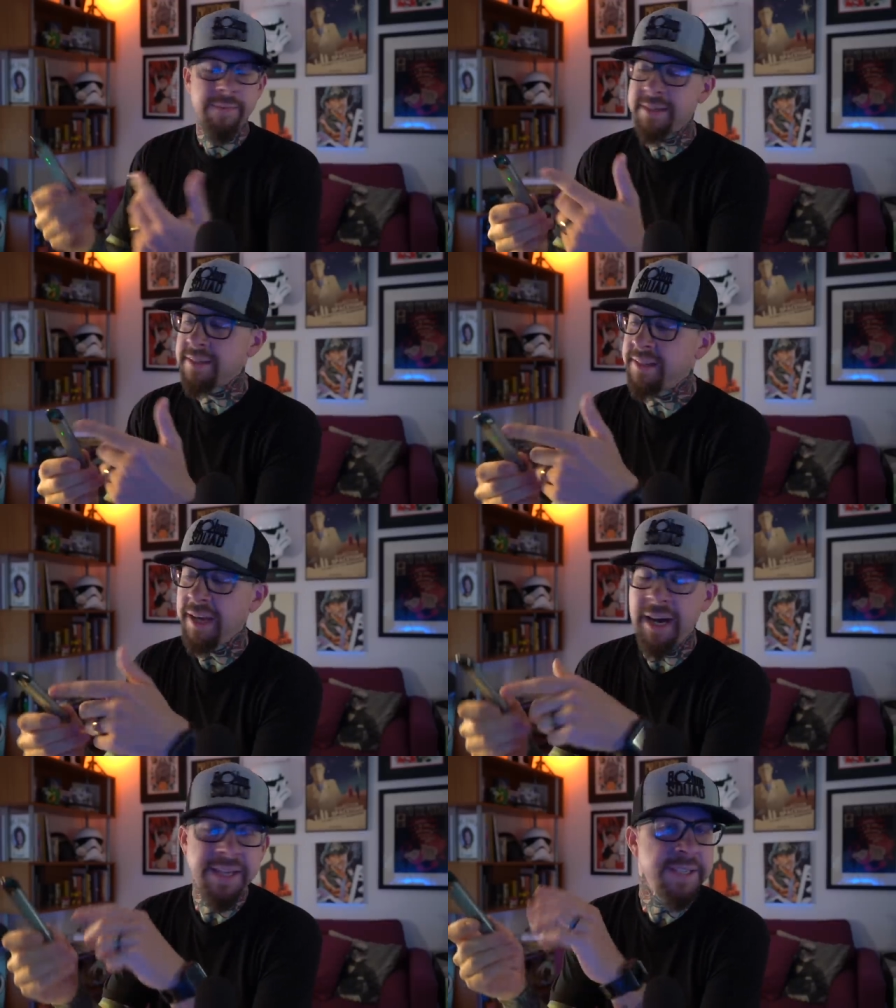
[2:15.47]
This is
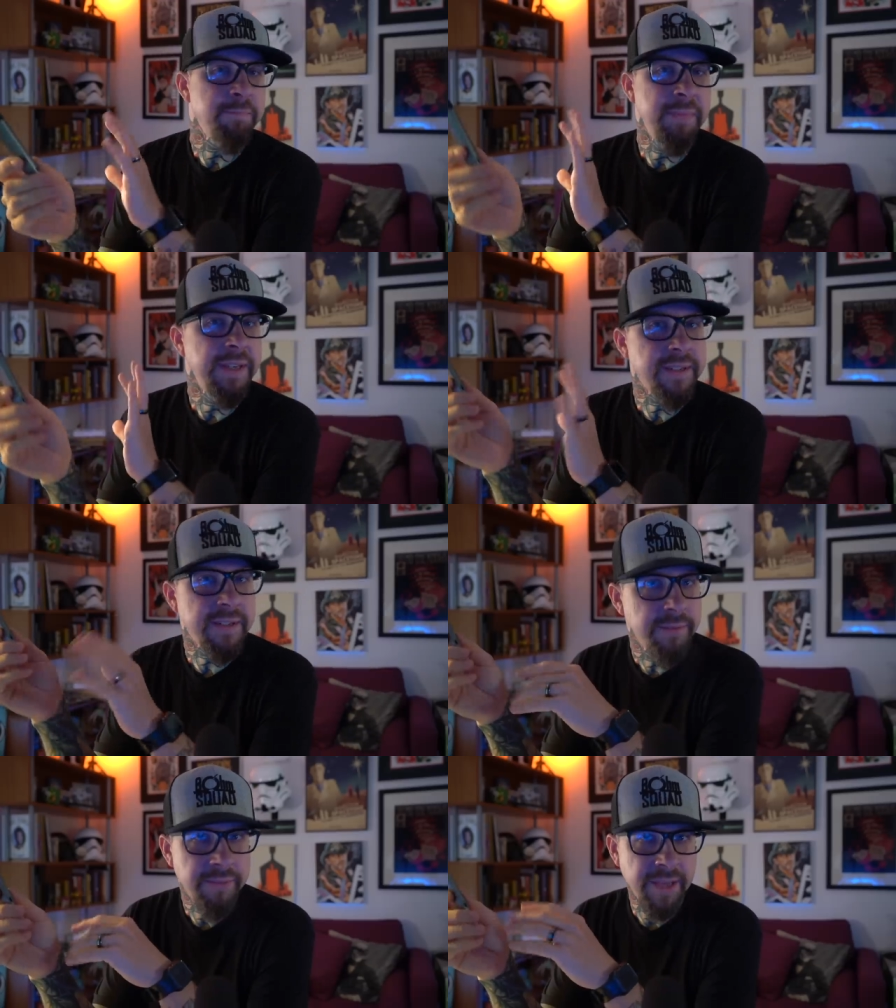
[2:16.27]
the ice
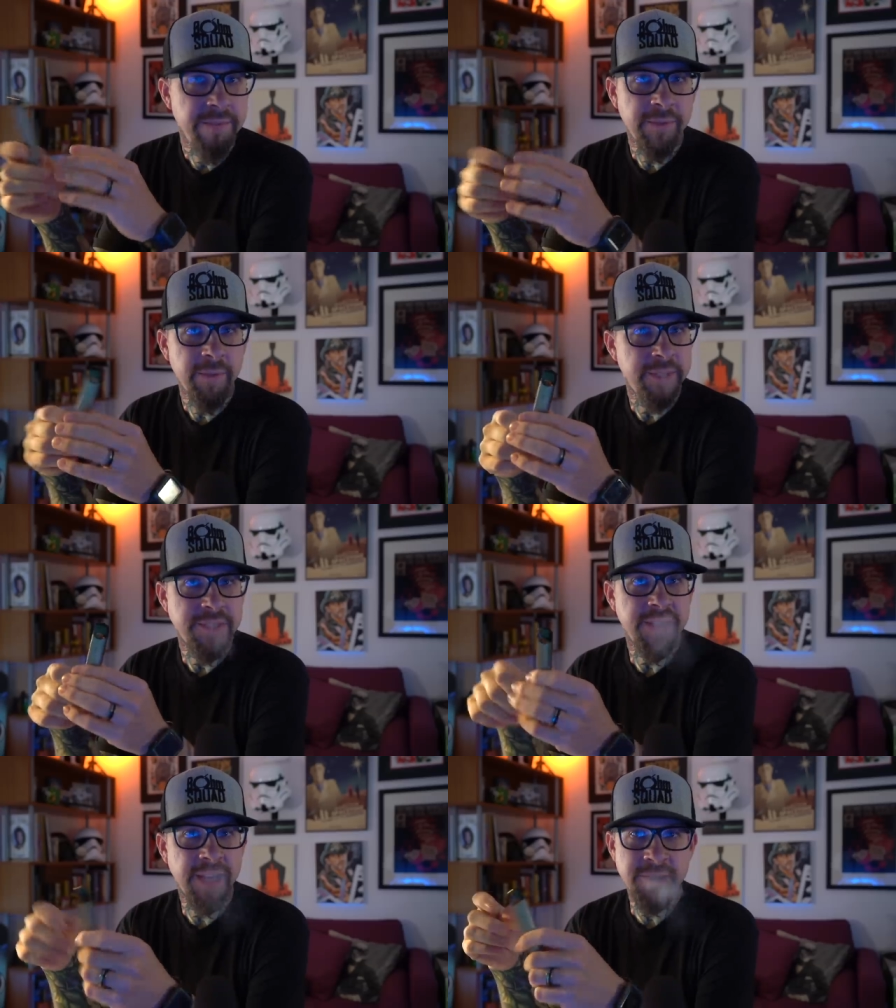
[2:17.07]
mint flavor, which
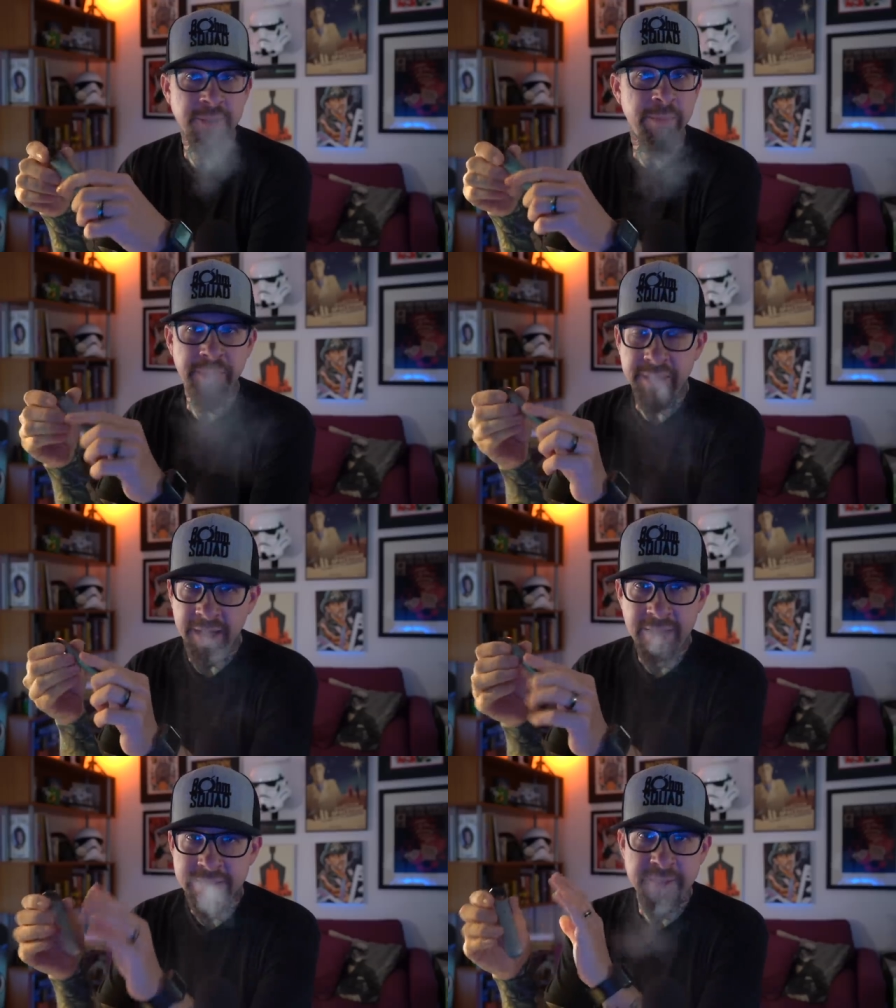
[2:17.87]
is actually pretty
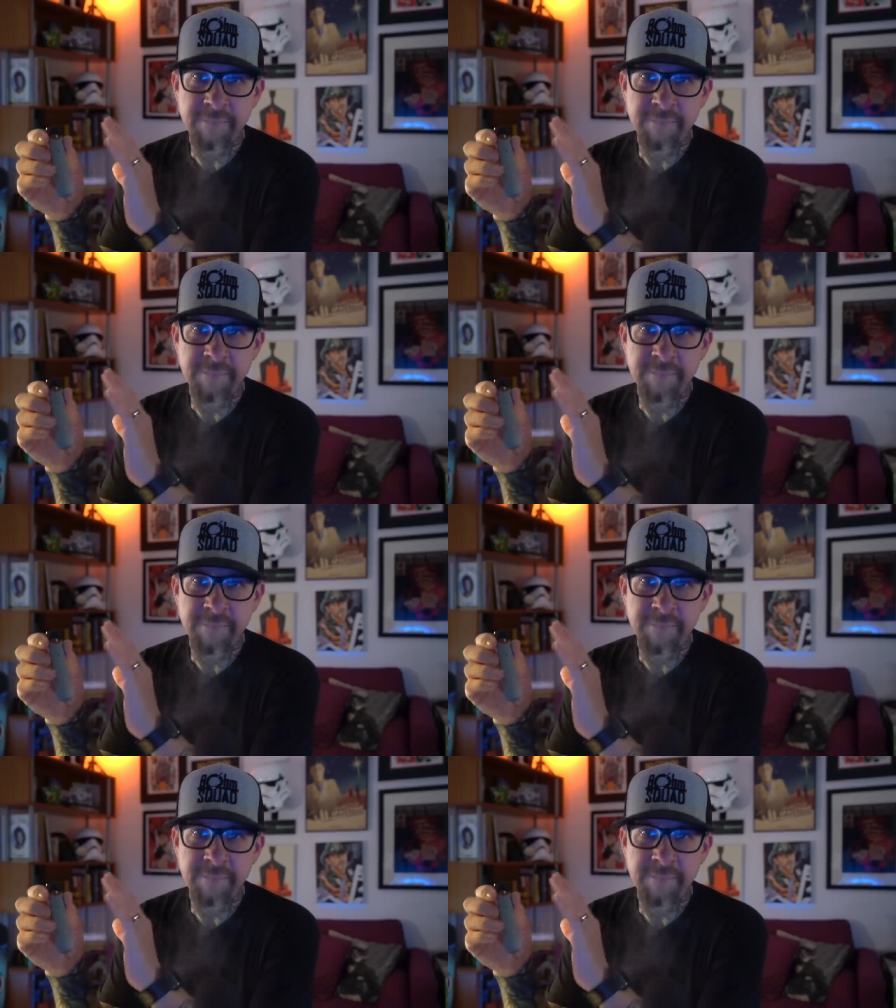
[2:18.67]
nice.